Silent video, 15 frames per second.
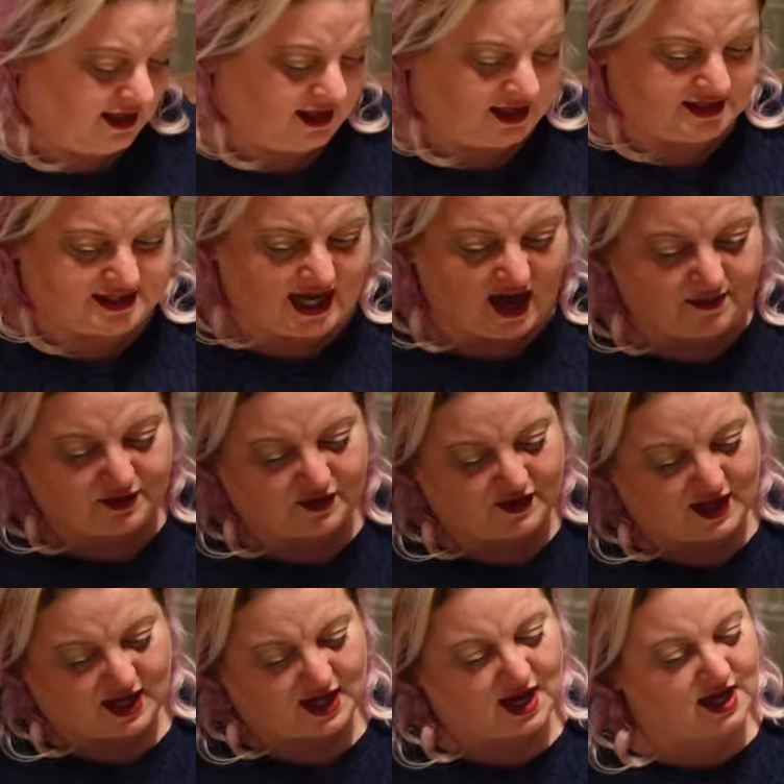adapter
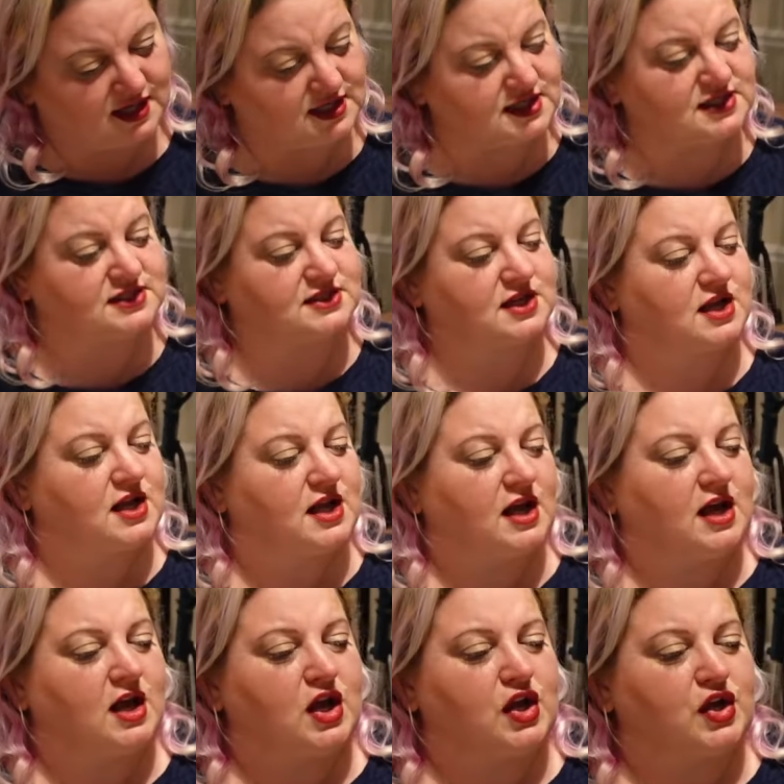that I got is
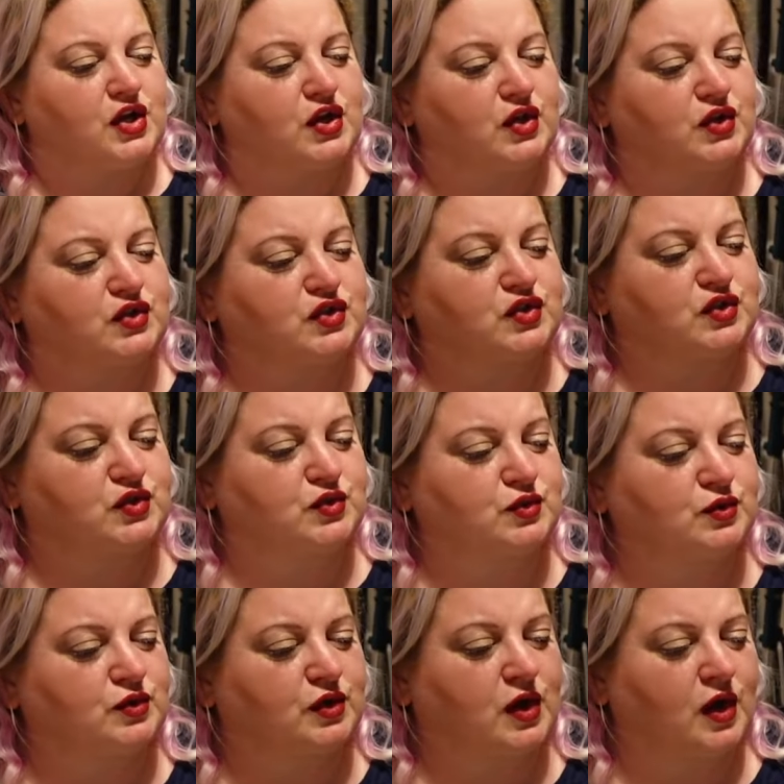
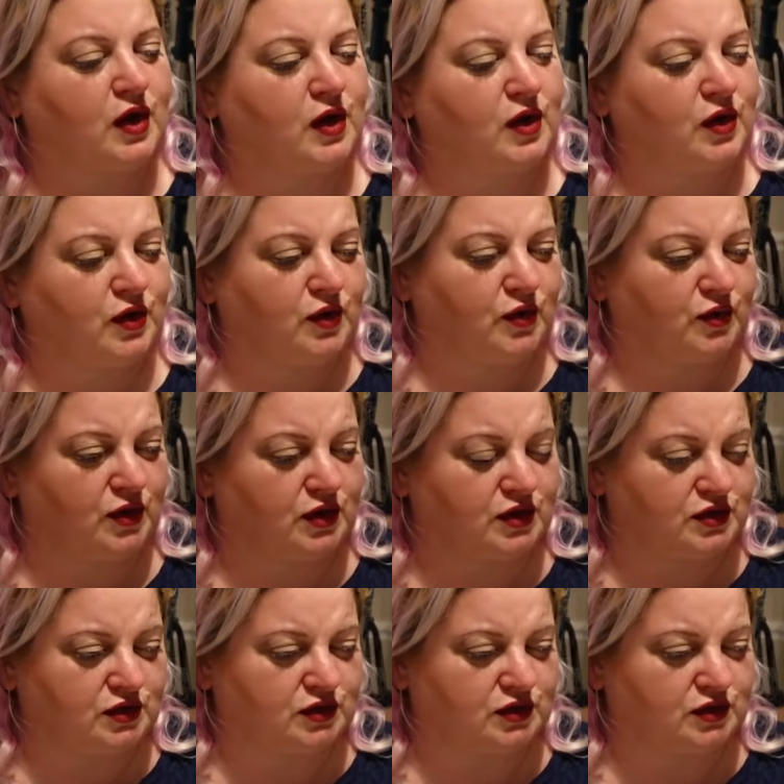Suco